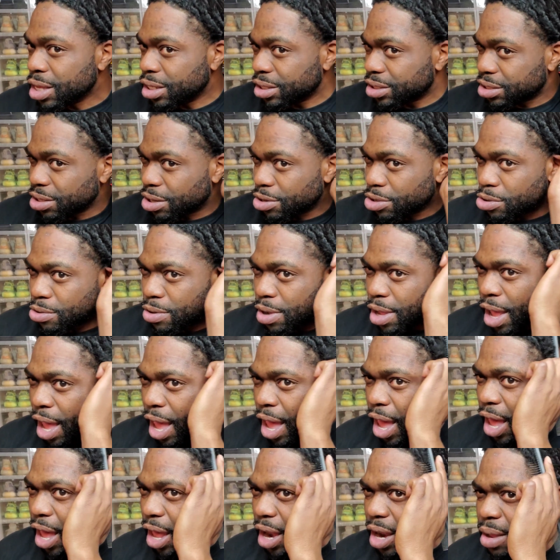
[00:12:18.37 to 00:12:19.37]
So you
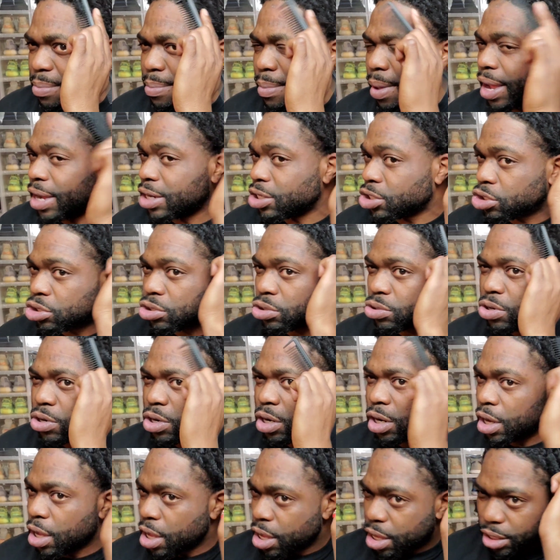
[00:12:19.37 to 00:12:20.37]
gotta make
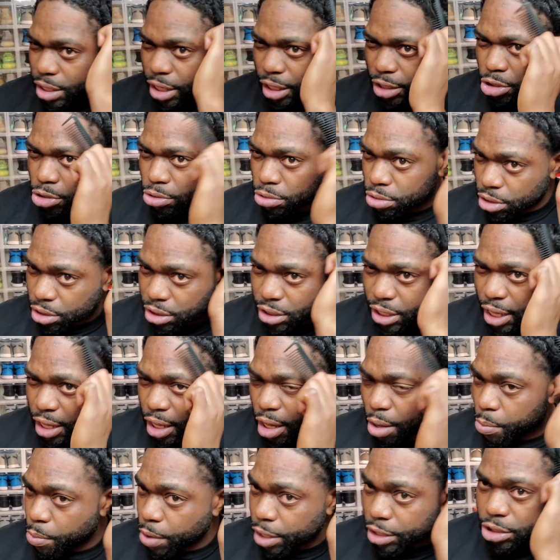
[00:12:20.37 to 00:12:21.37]
sure that you're
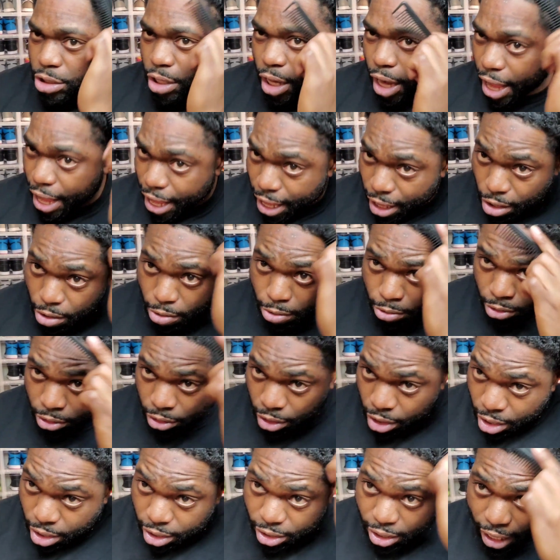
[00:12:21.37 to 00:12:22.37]
sticking with your angles
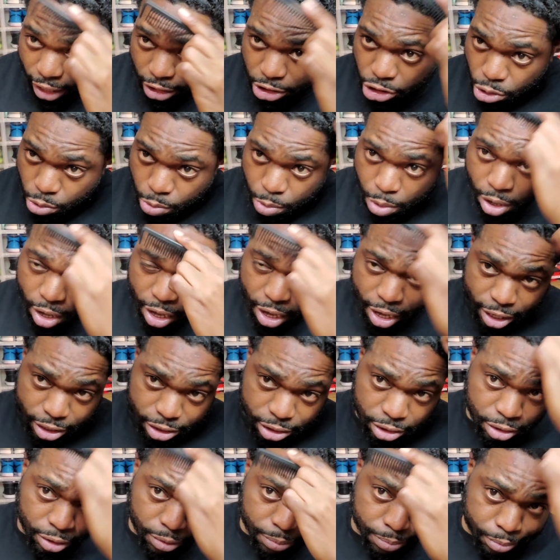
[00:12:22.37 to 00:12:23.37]
that you
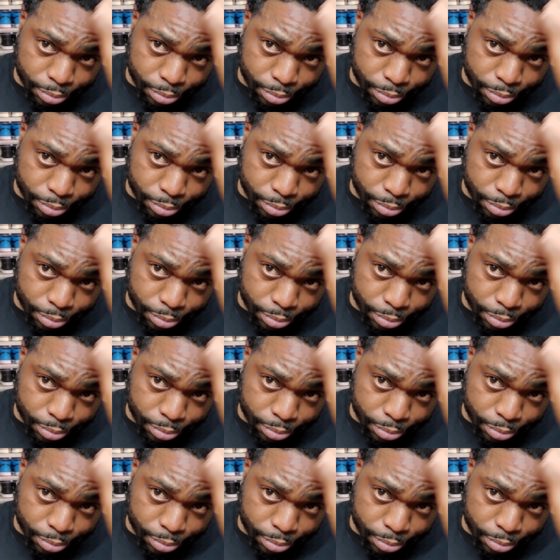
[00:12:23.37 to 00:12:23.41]
was